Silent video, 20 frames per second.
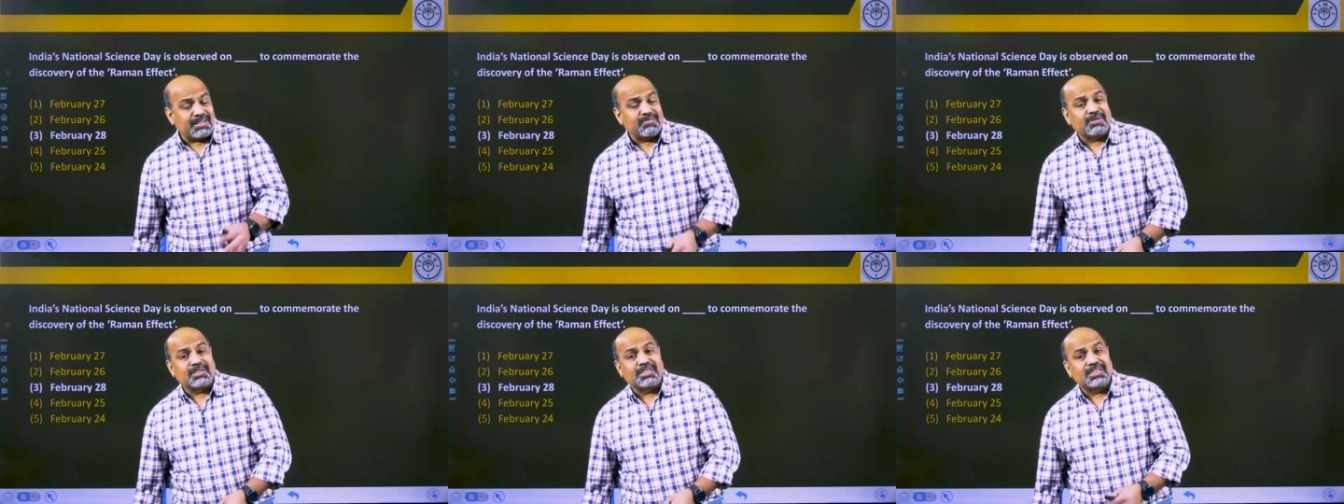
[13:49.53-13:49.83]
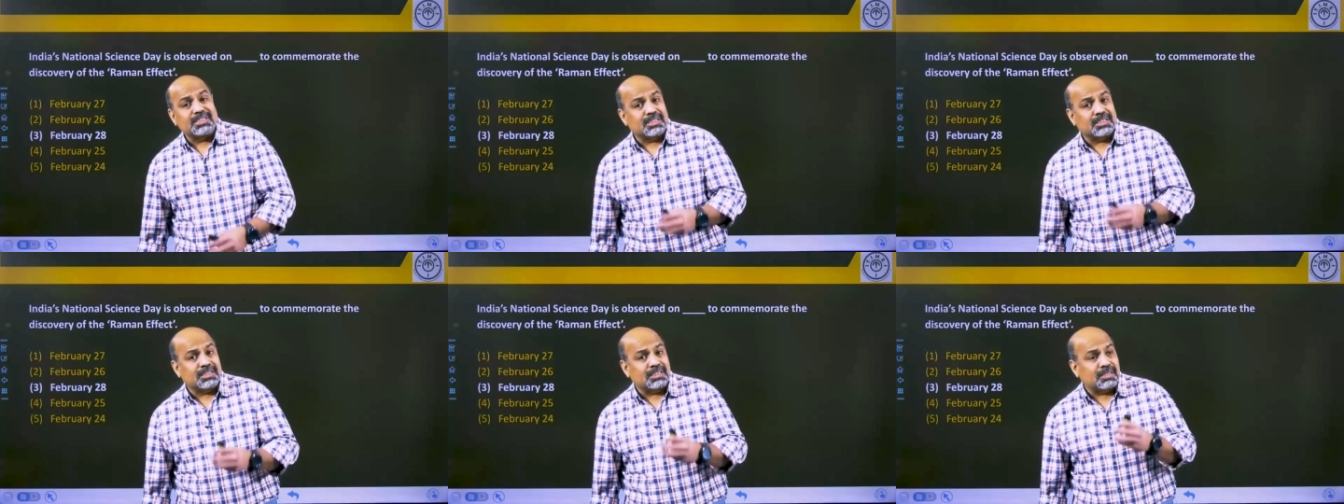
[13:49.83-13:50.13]
which
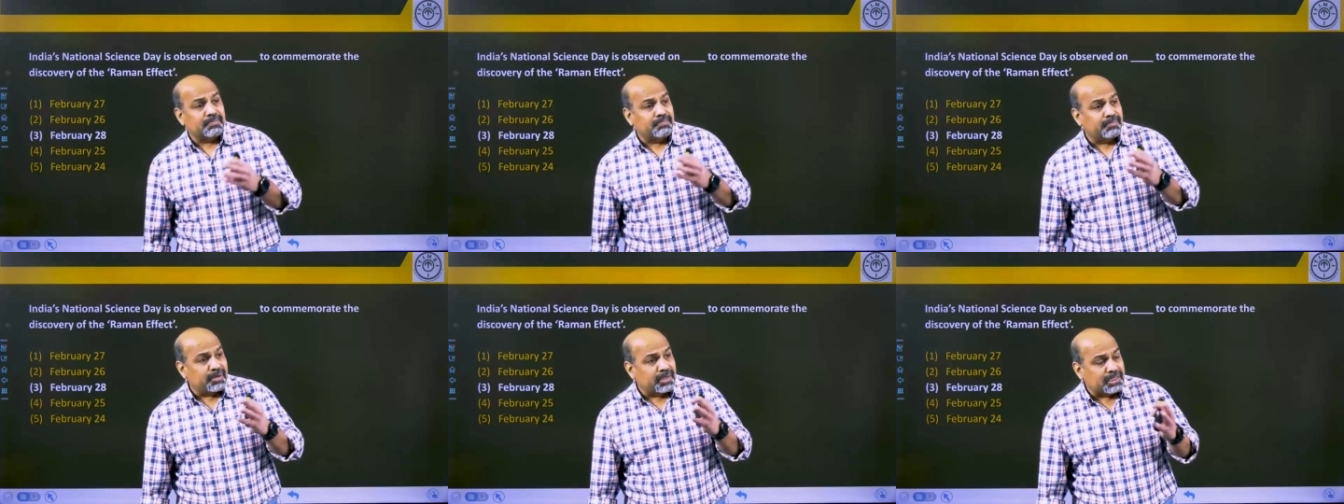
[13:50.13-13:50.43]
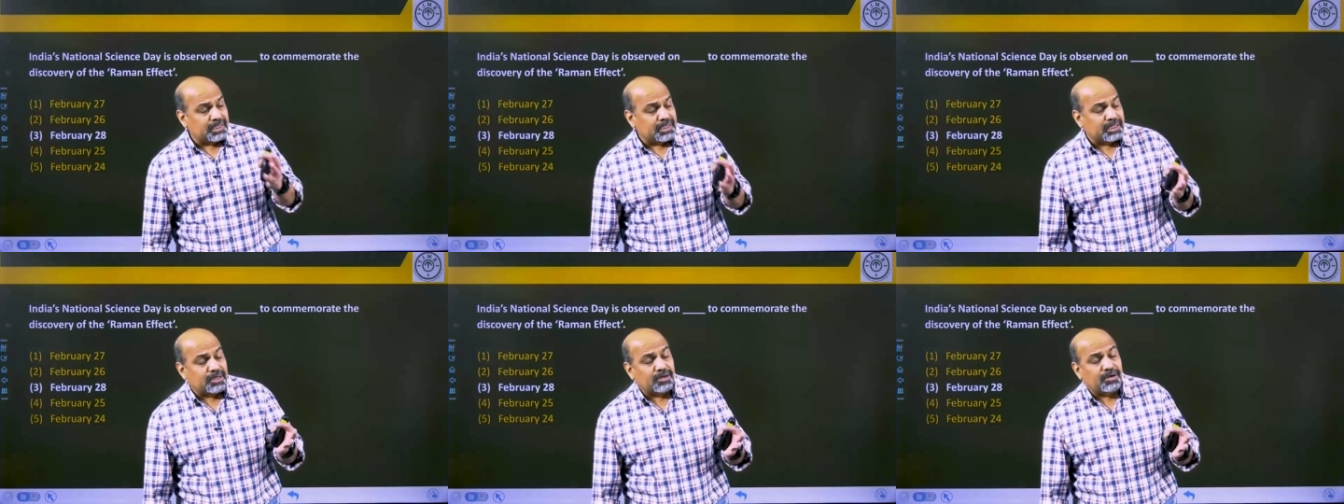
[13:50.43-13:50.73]
is the
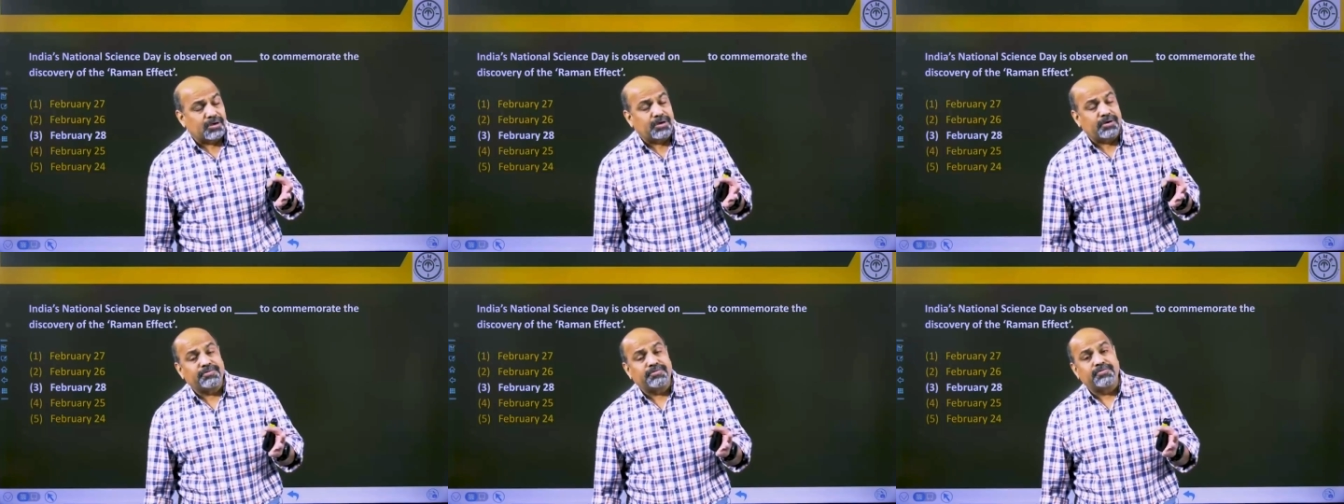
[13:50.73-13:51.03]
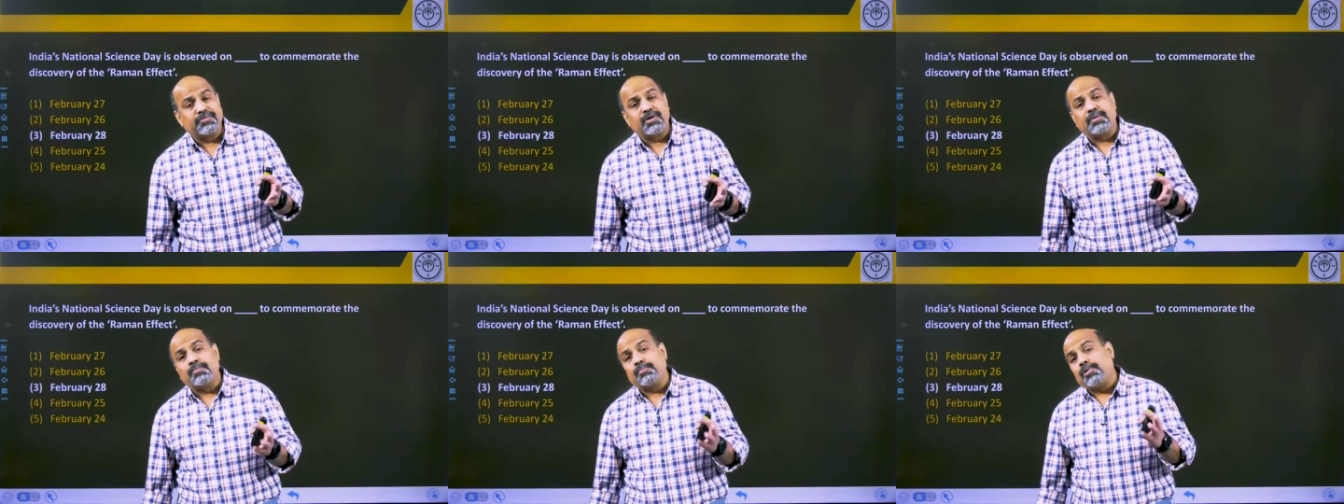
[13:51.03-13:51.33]
birthday of
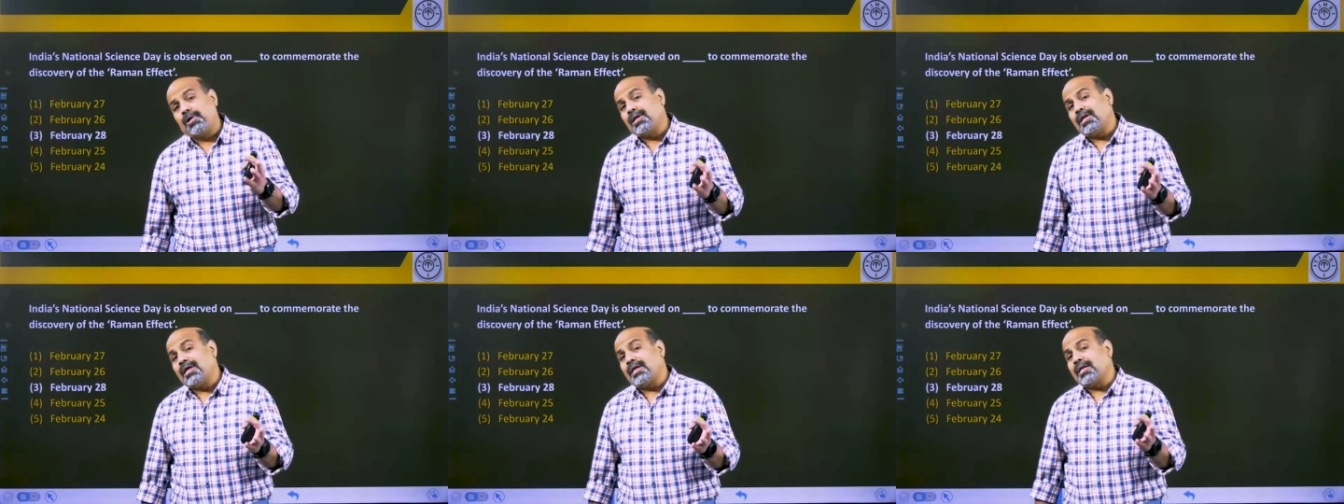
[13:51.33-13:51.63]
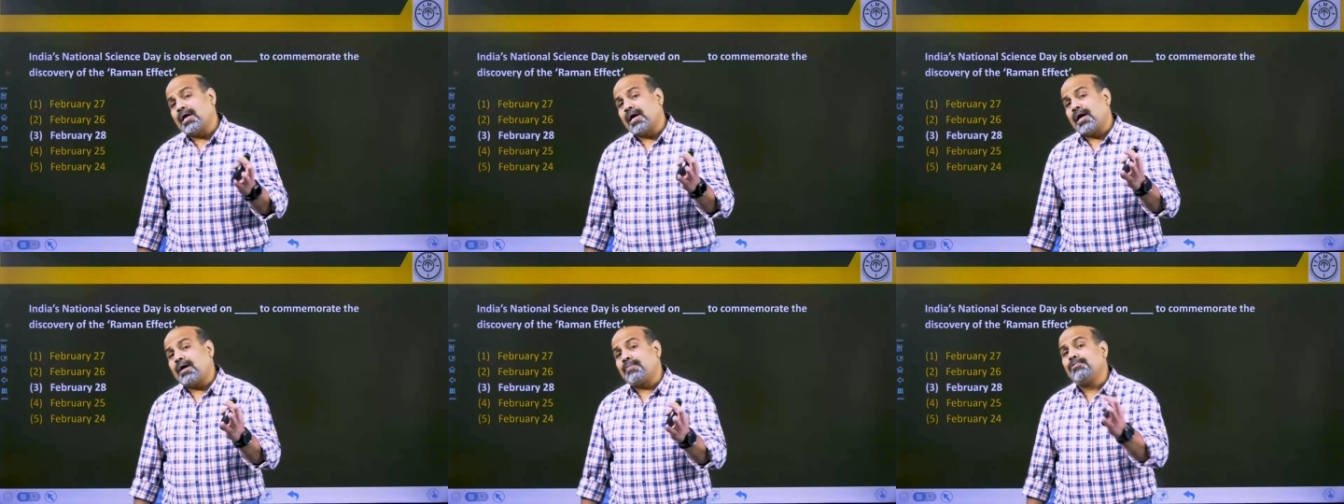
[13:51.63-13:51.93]

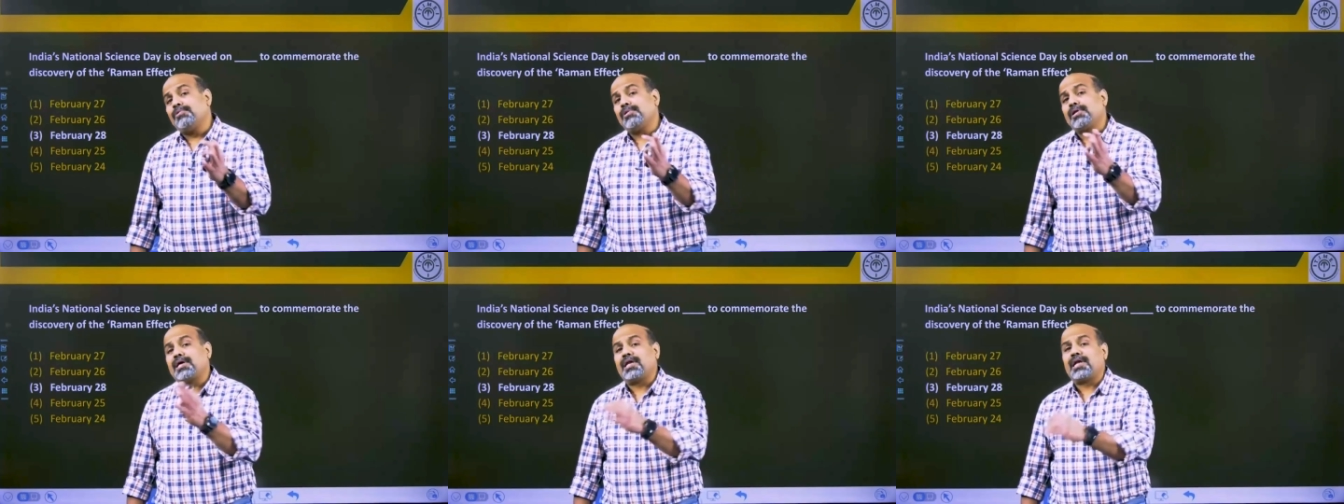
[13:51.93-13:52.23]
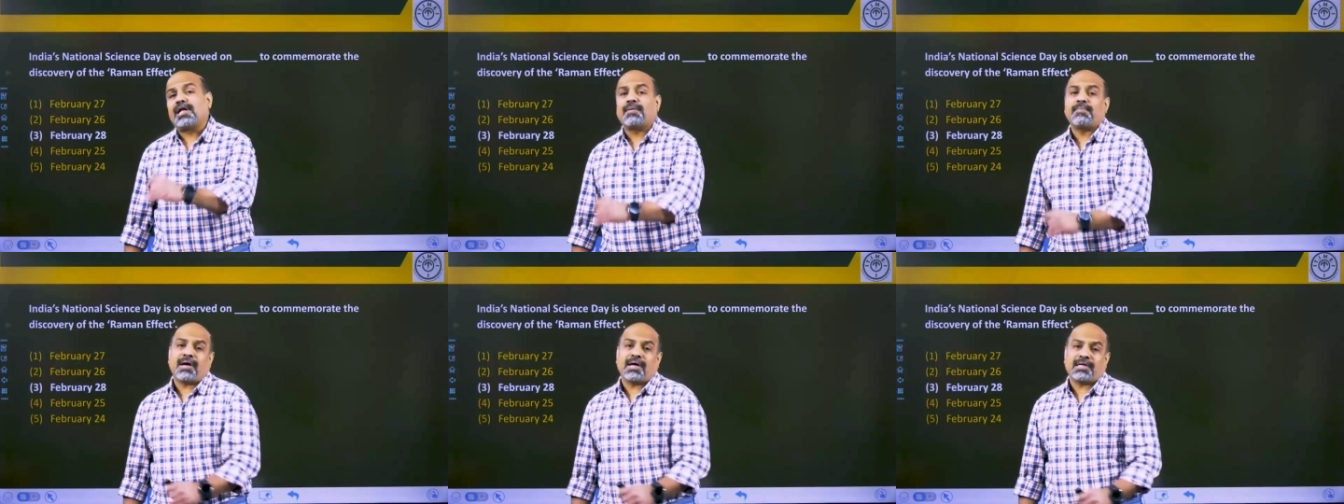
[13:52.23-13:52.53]
Maulana Abul
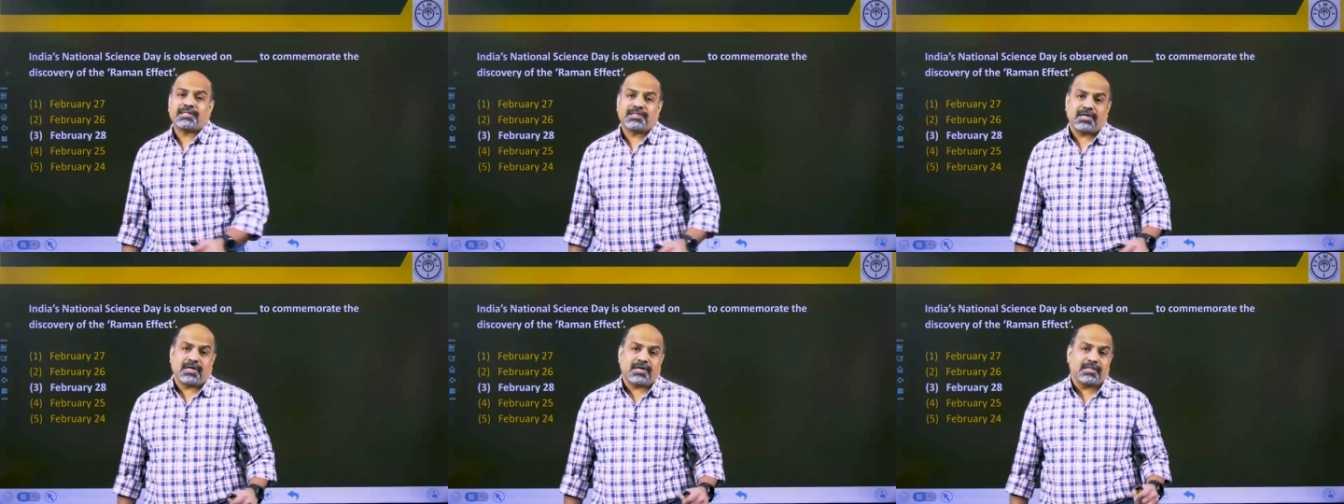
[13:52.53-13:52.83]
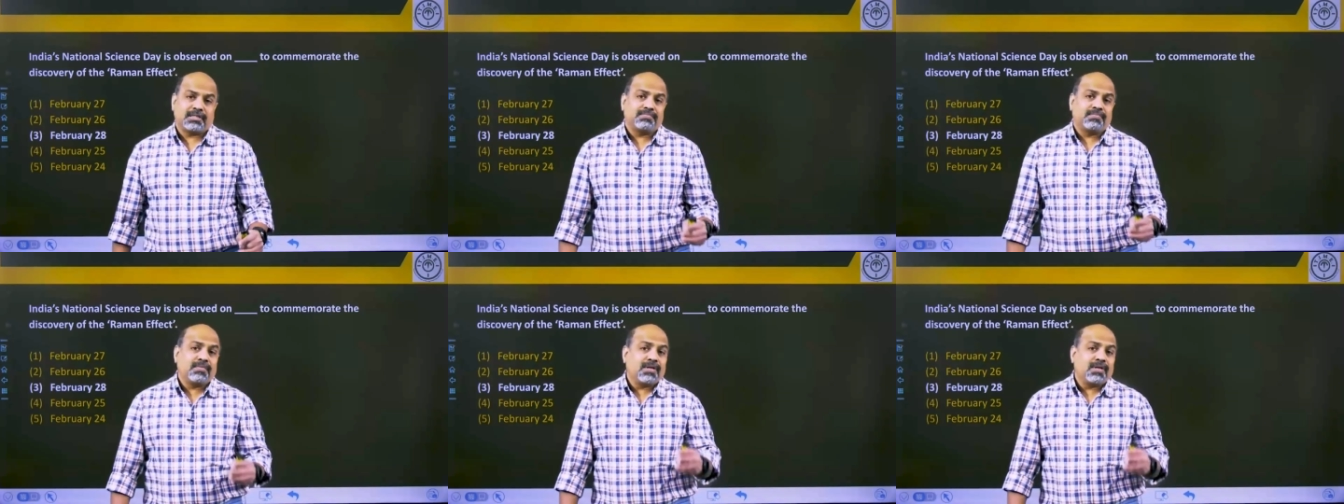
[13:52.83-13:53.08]
Kalam Azad.